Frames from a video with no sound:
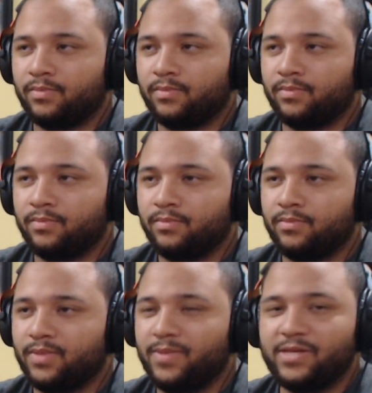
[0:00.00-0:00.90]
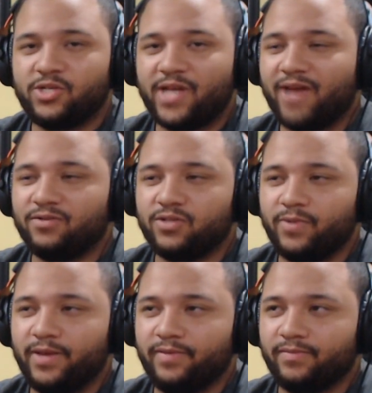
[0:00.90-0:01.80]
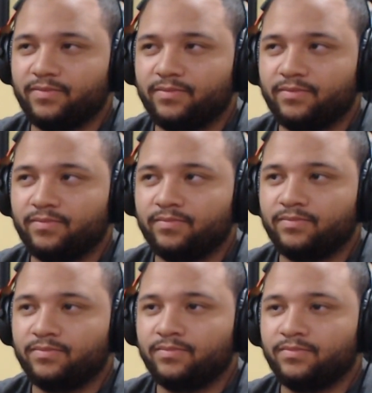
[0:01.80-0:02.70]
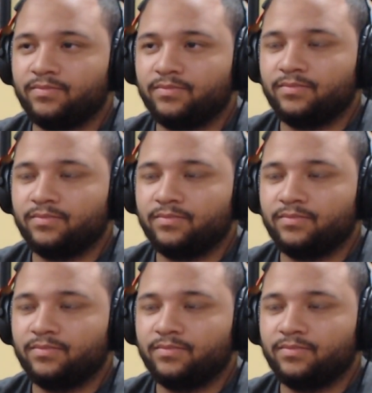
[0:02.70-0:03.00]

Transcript: this person has yeah, sent Shadow's twin after us, but she